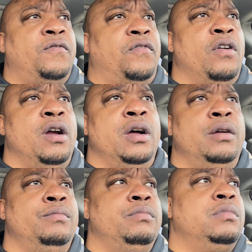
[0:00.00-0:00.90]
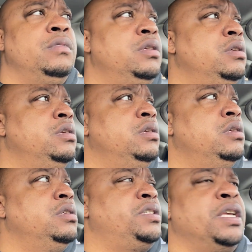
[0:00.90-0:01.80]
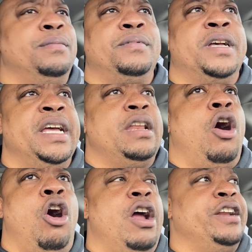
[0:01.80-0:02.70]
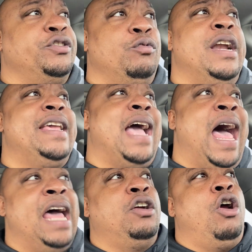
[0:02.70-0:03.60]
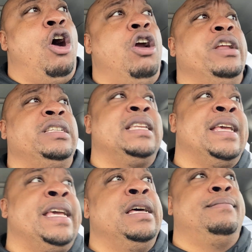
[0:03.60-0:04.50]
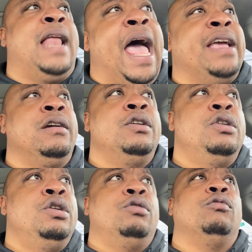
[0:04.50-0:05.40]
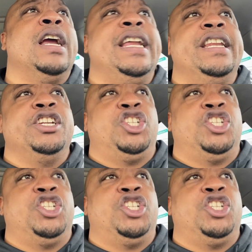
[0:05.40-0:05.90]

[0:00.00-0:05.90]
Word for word: from some good artists, really hotter artists than him. Like, really, the